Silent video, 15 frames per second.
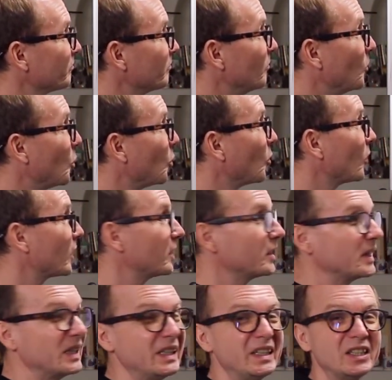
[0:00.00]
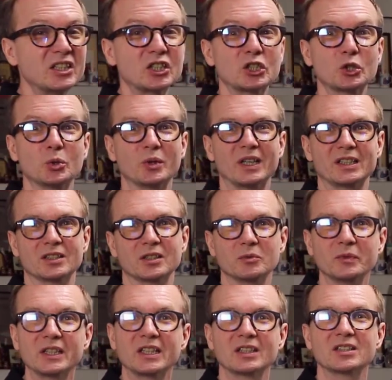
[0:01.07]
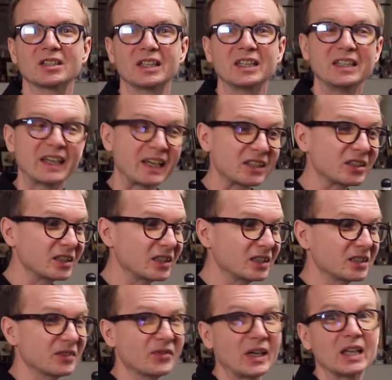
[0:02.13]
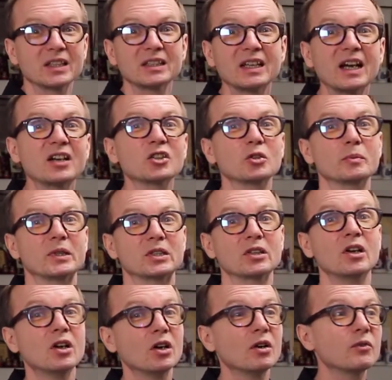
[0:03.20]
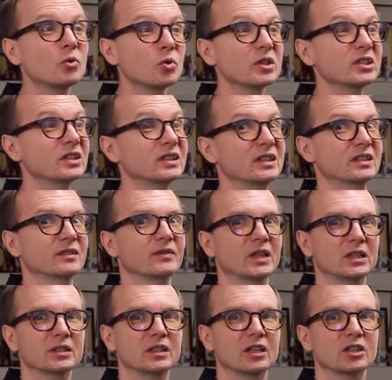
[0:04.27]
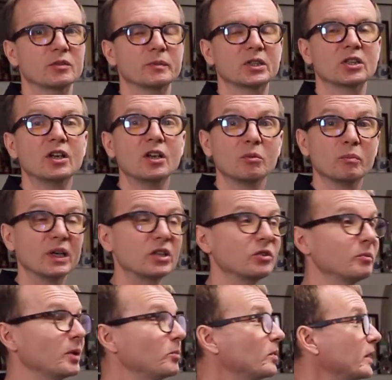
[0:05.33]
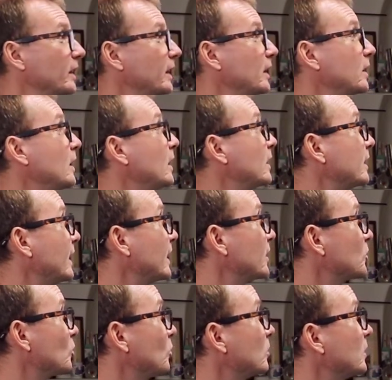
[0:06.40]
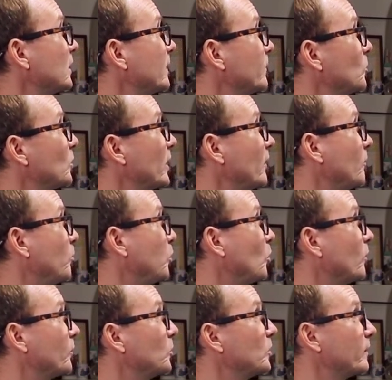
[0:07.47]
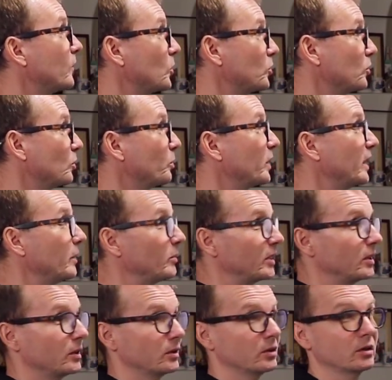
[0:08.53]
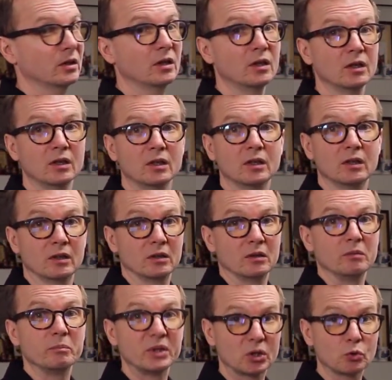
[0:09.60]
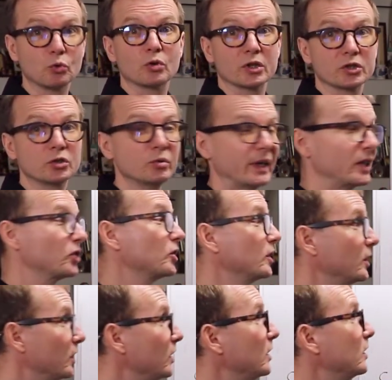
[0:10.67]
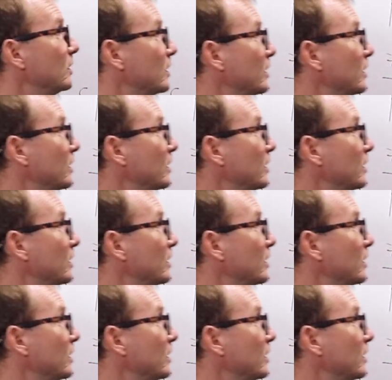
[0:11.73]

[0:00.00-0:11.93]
more clear to us. And we can say, yes, it is a valid argument. Of course it is a valid argument. But remember again, that is only if you have both universal premises, because you actually need